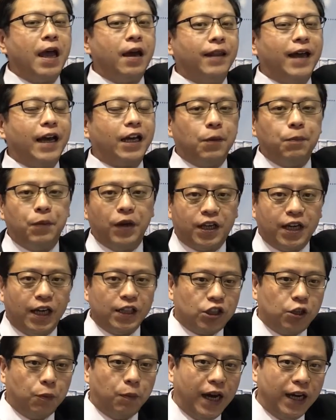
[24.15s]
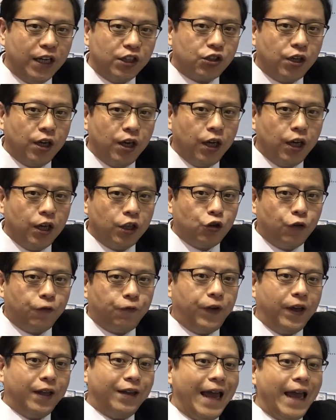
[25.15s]
that can be customized to
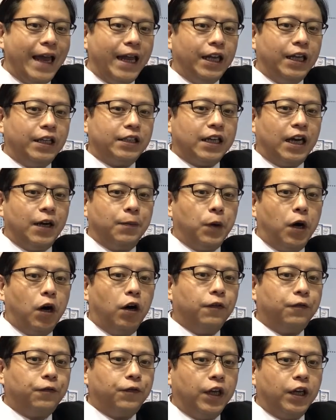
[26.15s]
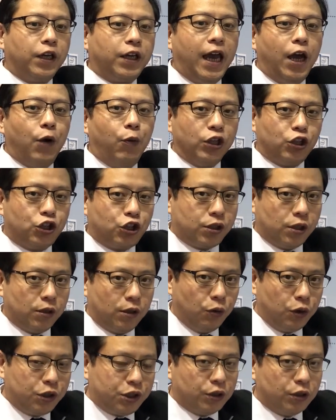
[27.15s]
fit any type of the carriage
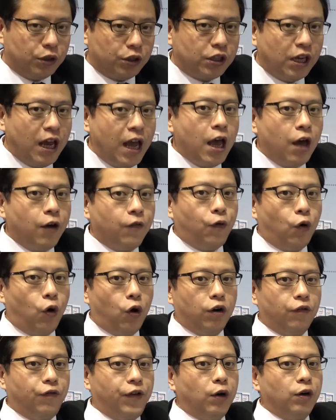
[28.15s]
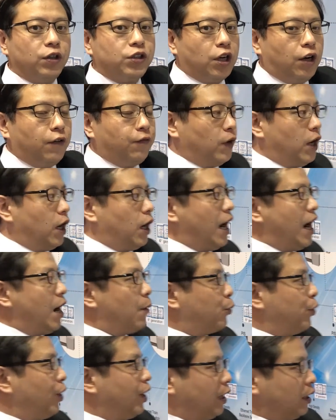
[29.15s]
solutions for various of
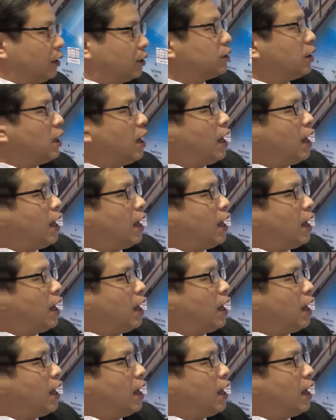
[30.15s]
operators.